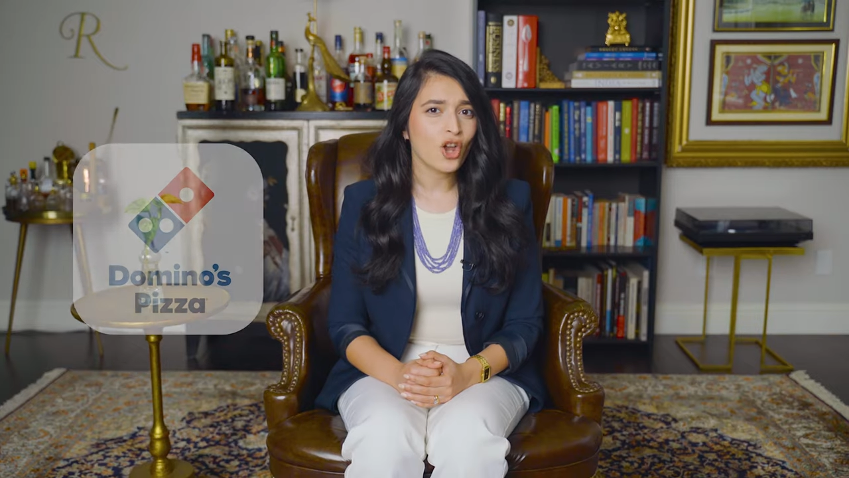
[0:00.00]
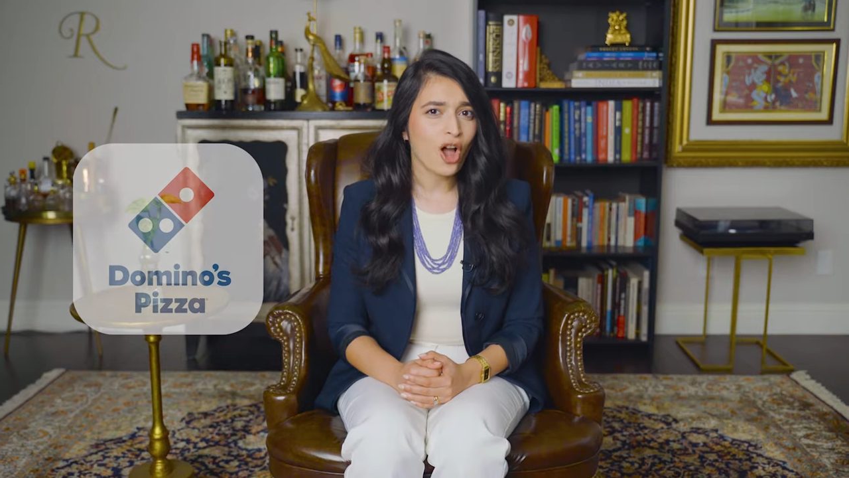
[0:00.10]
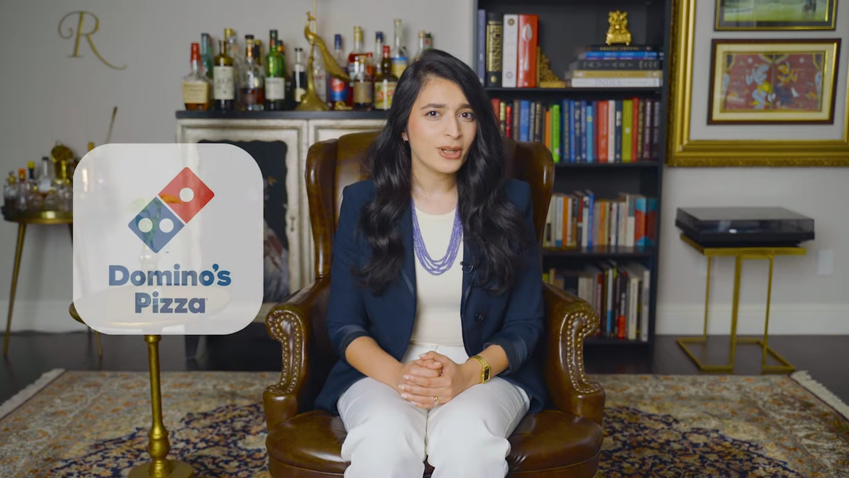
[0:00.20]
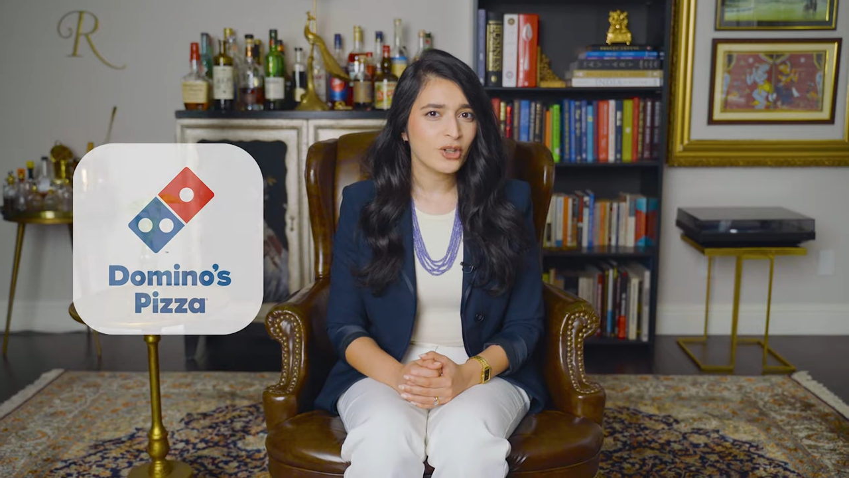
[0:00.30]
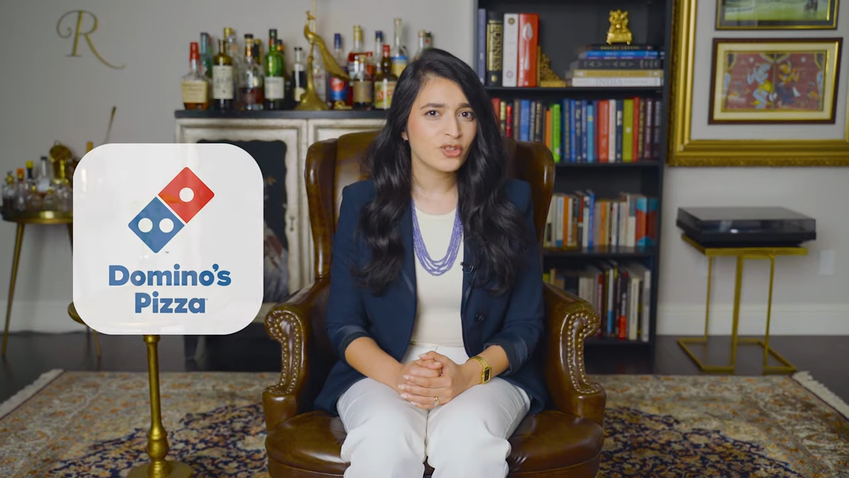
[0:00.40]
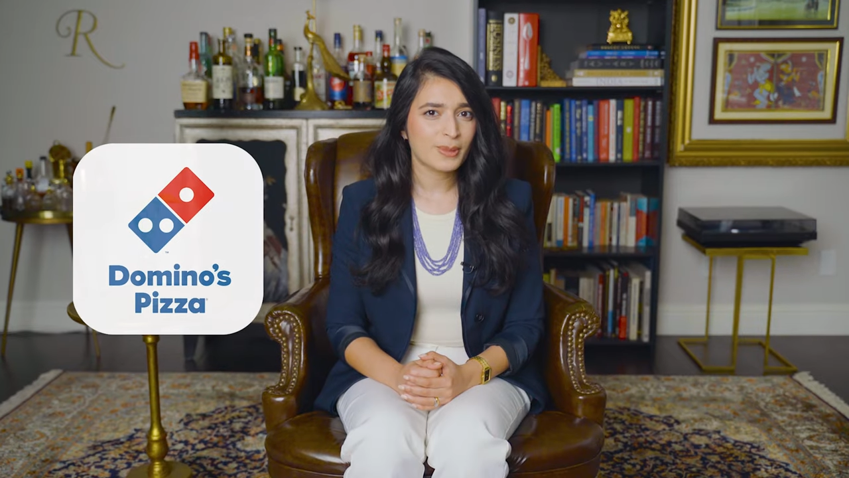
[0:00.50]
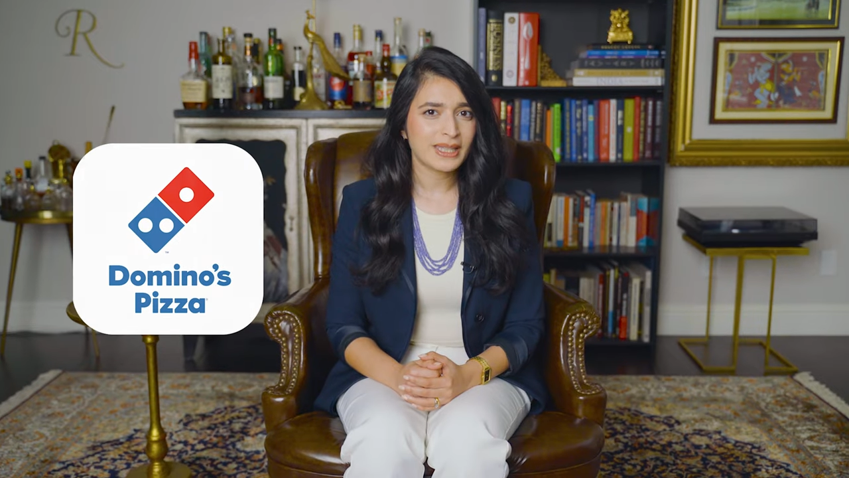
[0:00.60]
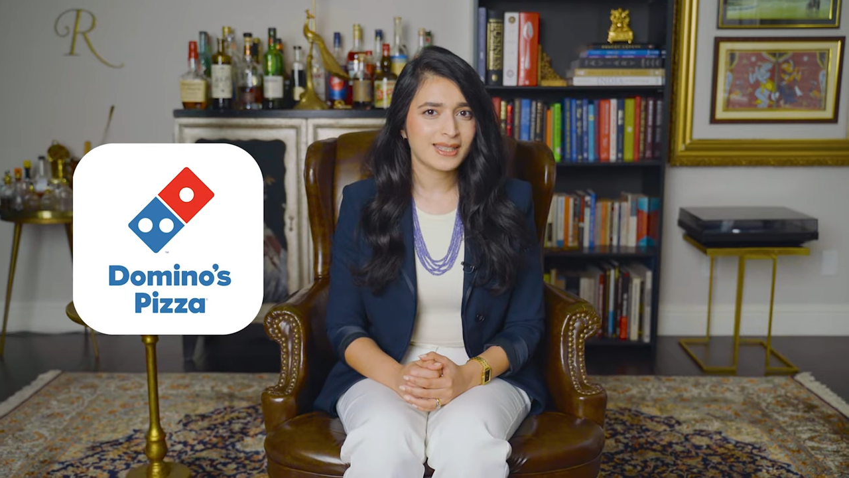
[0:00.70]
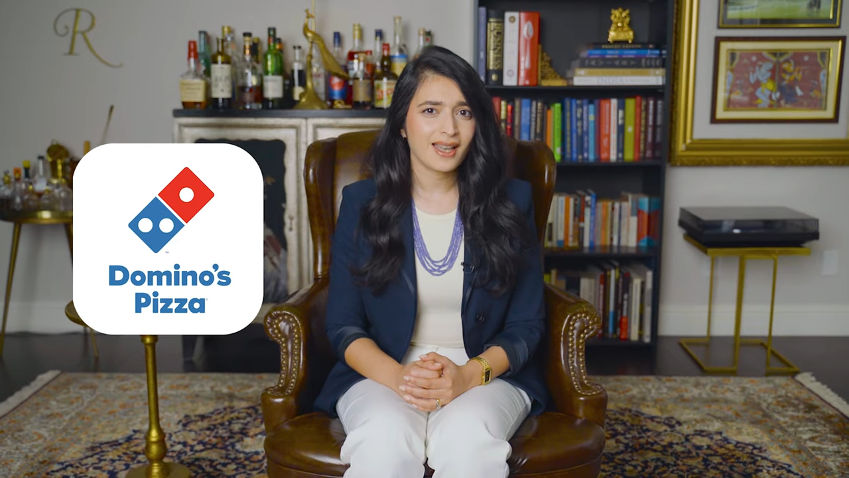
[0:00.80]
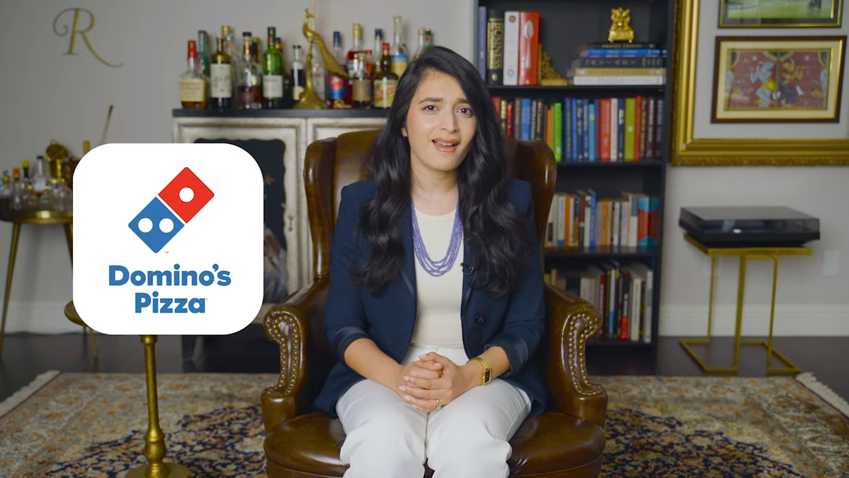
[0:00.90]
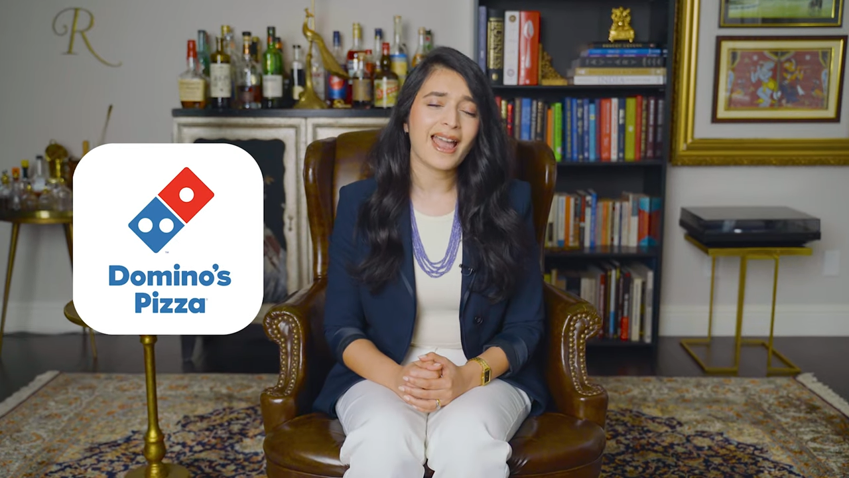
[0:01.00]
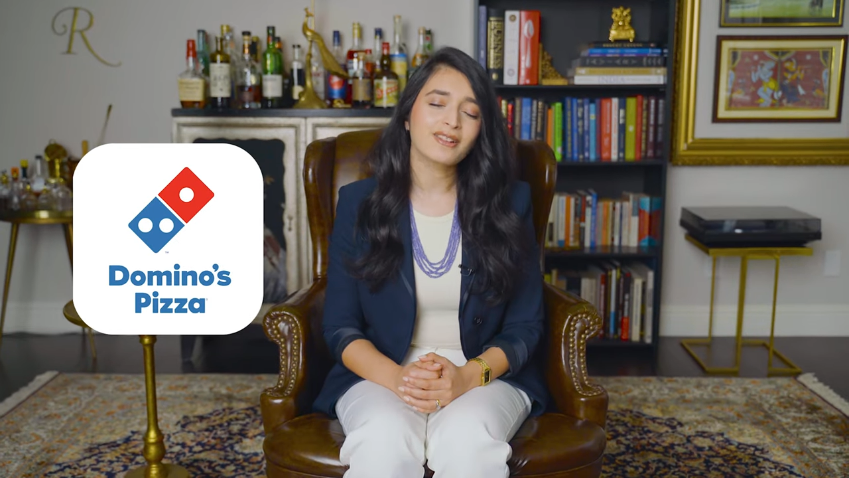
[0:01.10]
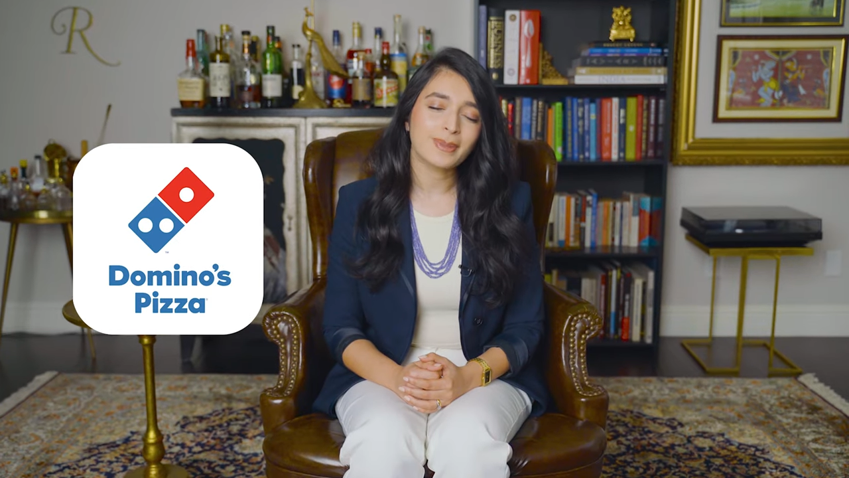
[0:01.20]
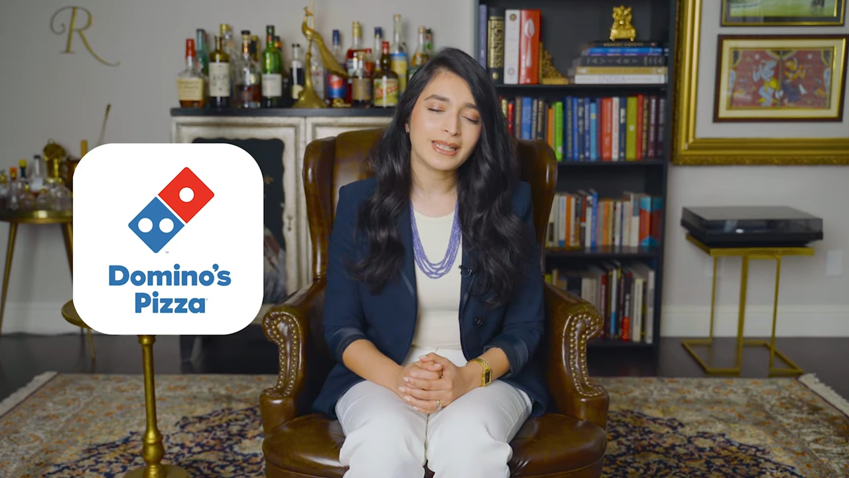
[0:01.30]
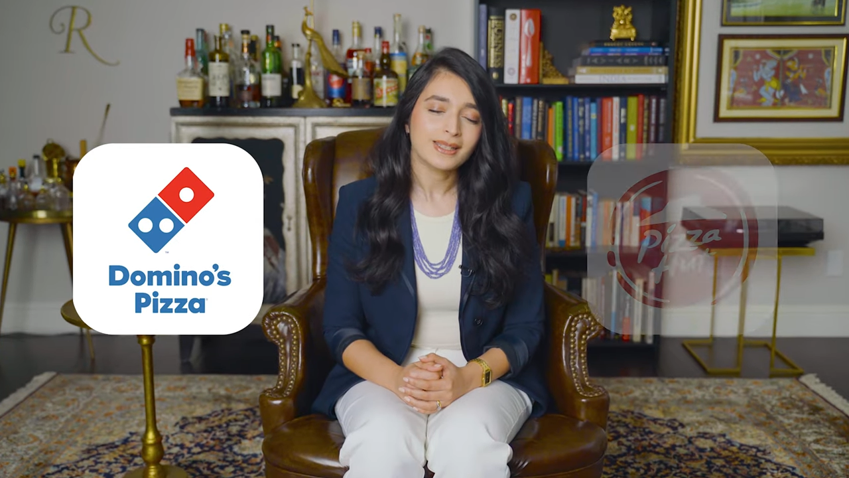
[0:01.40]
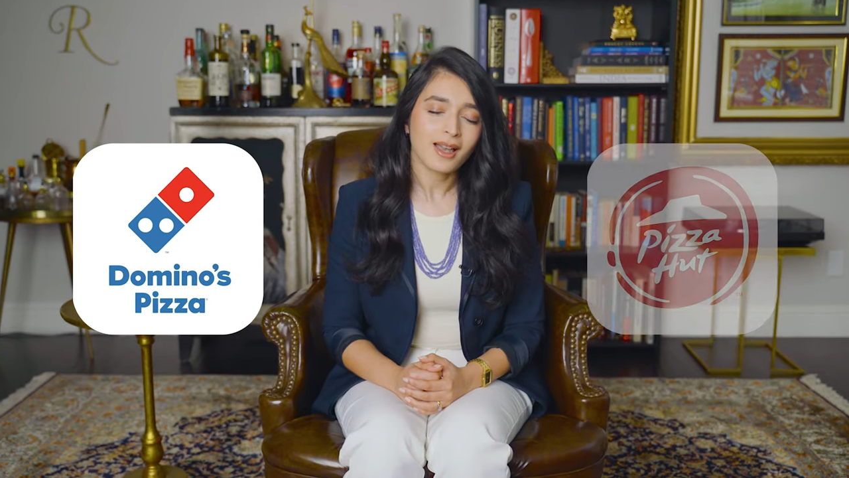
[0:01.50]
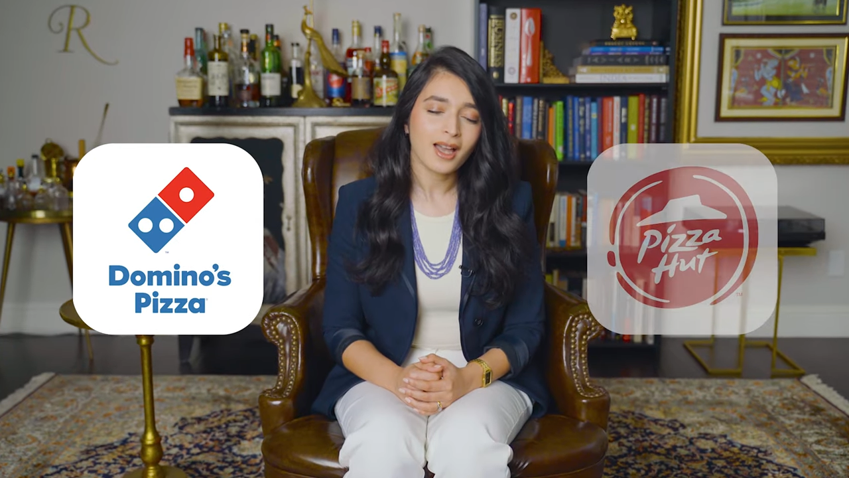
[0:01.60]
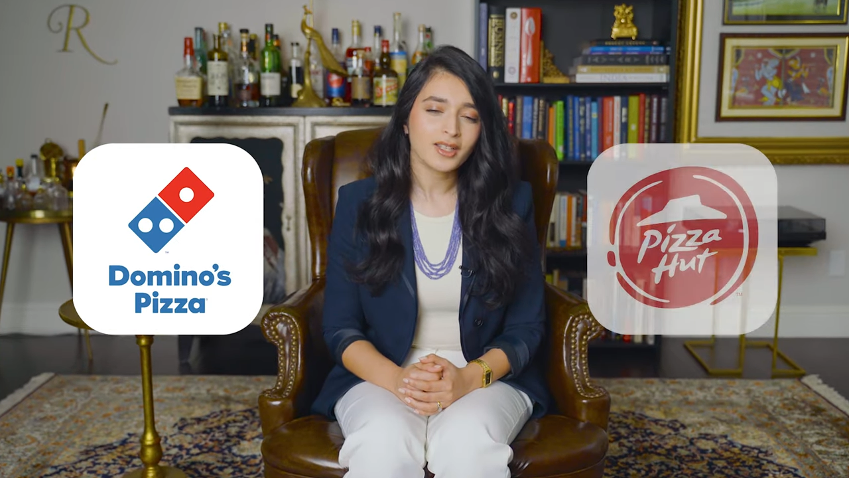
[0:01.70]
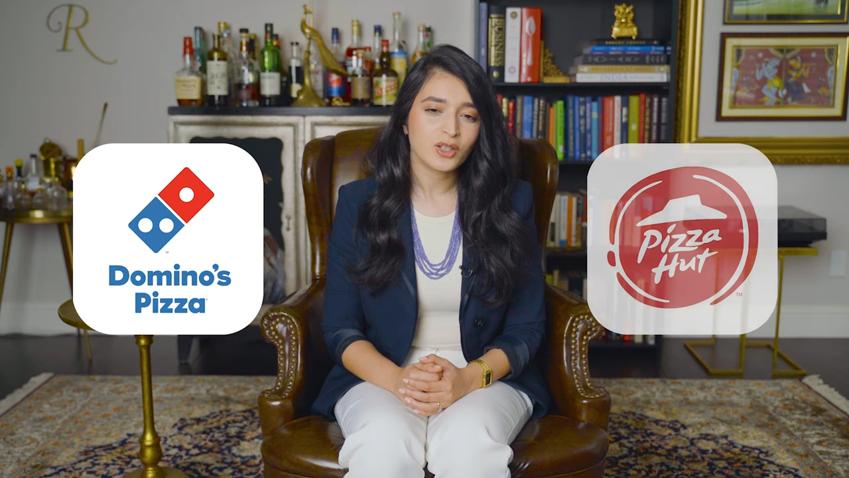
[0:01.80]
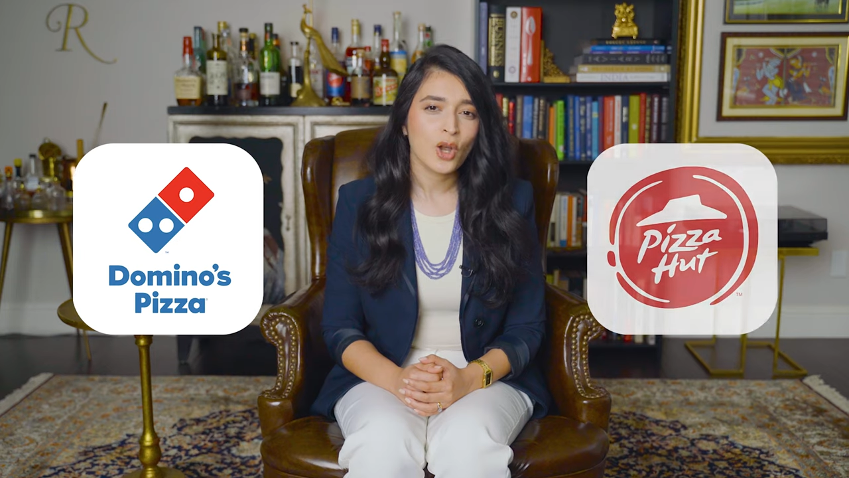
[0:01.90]
Domino's Pizza and Pizza
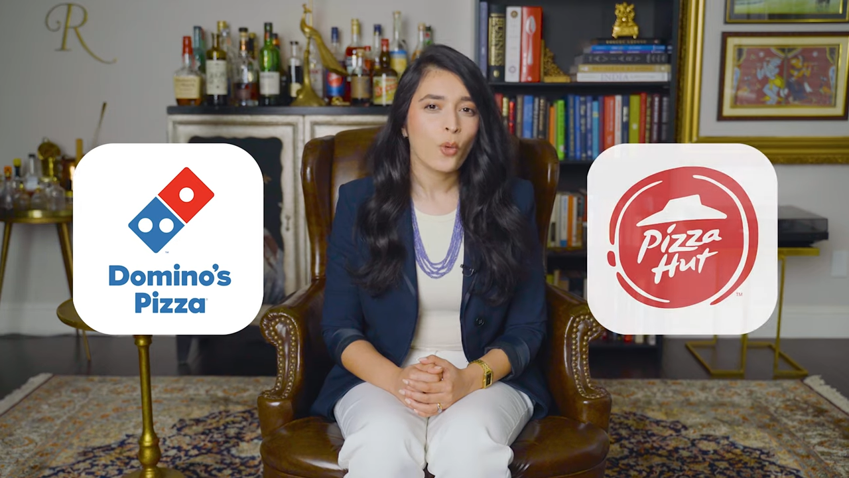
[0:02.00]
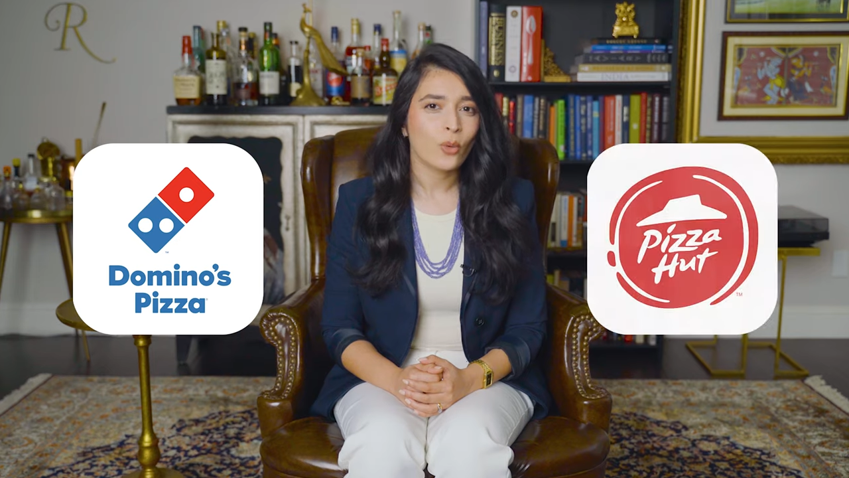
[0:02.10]
Hut